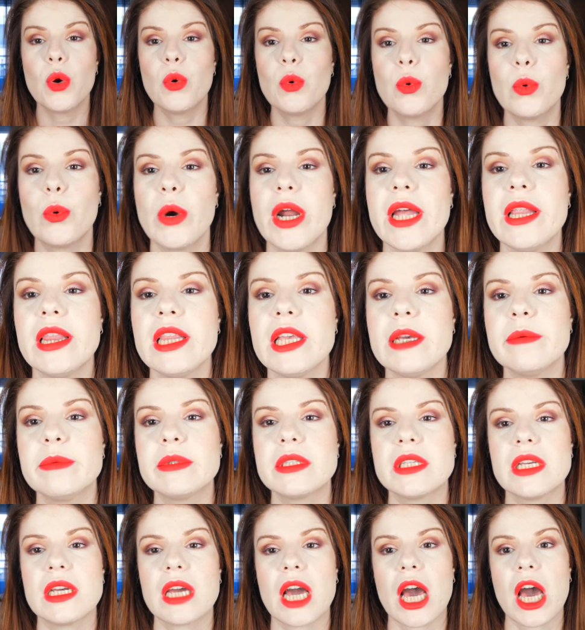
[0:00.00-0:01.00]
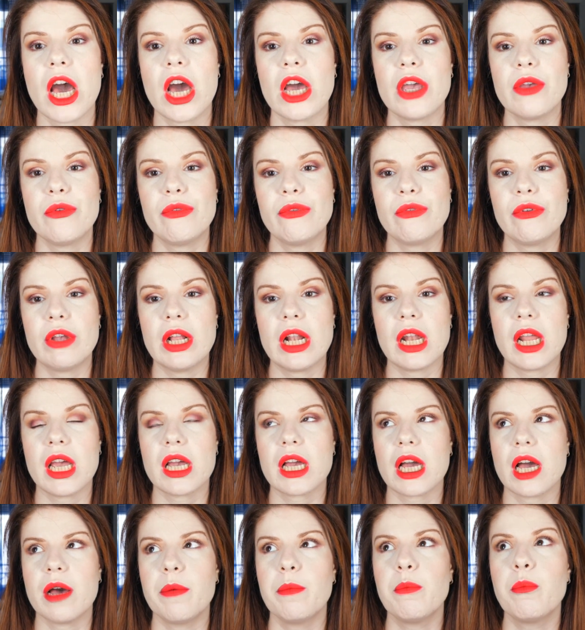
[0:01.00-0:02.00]
red lipstick, I feel
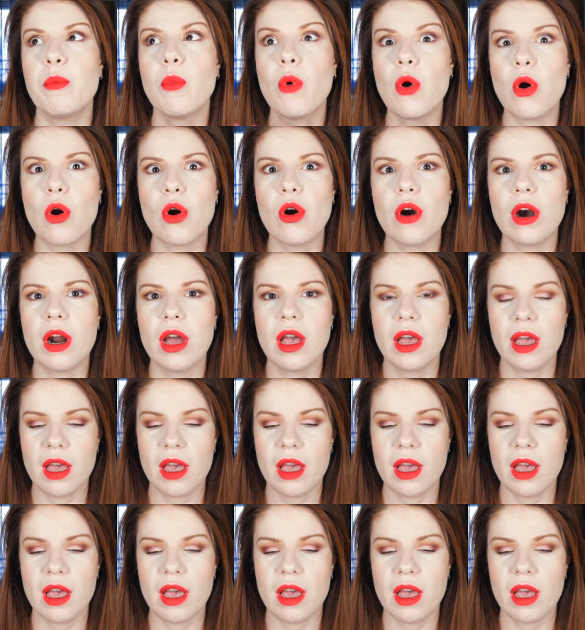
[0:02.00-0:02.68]
like I'm more